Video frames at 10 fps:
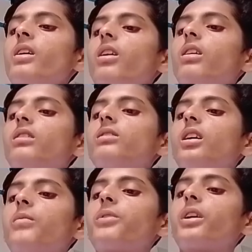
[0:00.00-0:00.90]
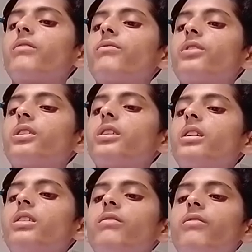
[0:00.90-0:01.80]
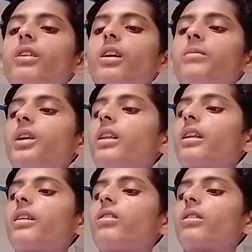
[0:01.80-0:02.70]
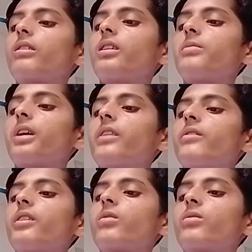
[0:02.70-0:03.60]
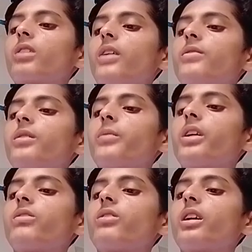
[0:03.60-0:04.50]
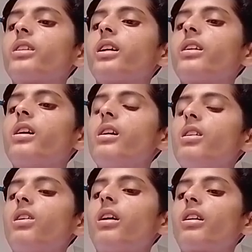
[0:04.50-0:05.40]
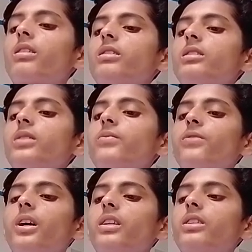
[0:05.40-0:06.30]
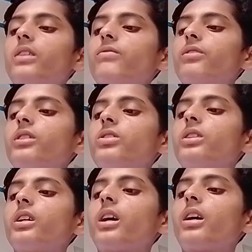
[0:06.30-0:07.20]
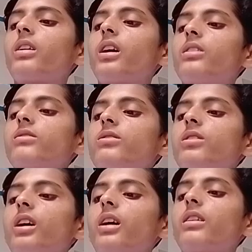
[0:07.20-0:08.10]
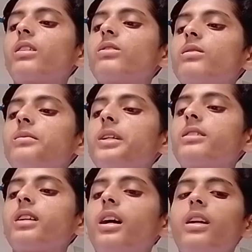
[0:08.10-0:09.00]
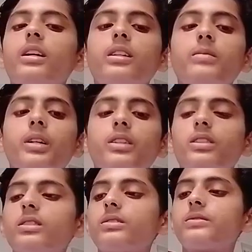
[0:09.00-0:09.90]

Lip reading: organisms obtain food from other organisms, as heterotrophs depend on other organisms for their food. They are also called consumers. All animals,